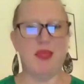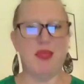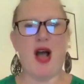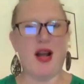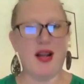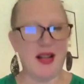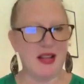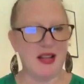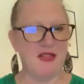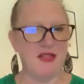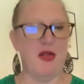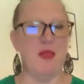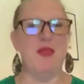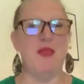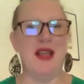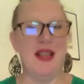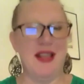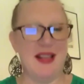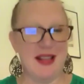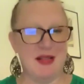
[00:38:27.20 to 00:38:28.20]
block it from
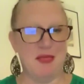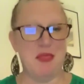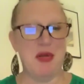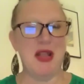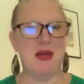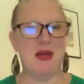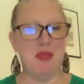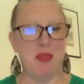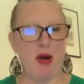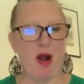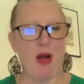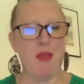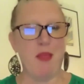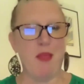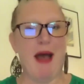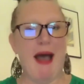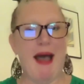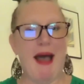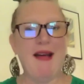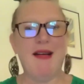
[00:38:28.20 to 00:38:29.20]
being brought
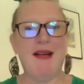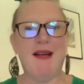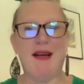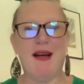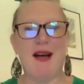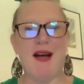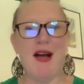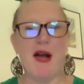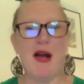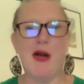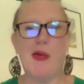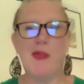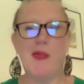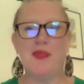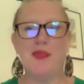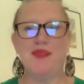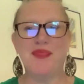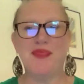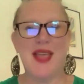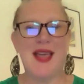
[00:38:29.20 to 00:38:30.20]
back.
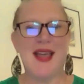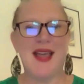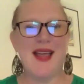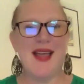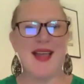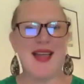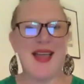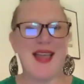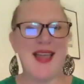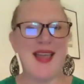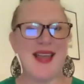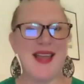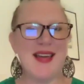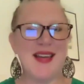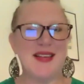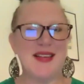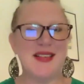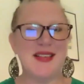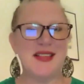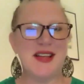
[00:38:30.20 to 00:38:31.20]
And
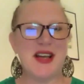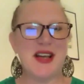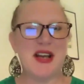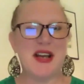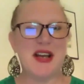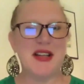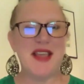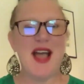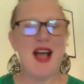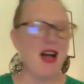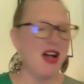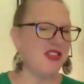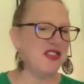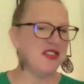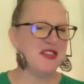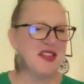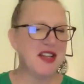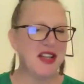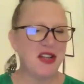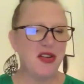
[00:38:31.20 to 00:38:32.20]
yeah, I'll
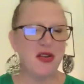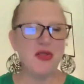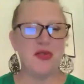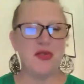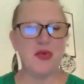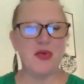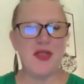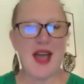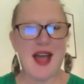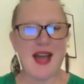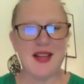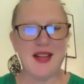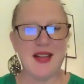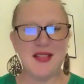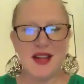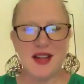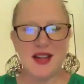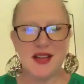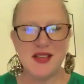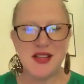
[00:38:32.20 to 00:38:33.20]
just let you go through that
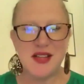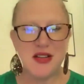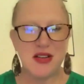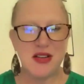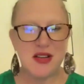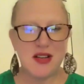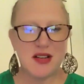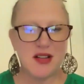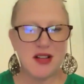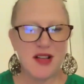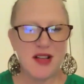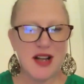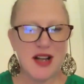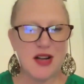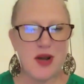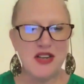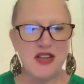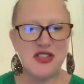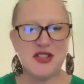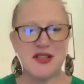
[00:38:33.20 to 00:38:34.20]
as I continue to collect
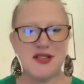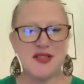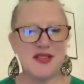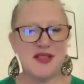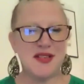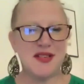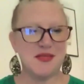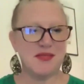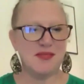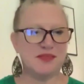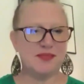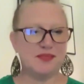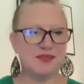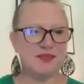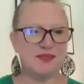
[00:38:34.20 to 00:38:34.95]
questions.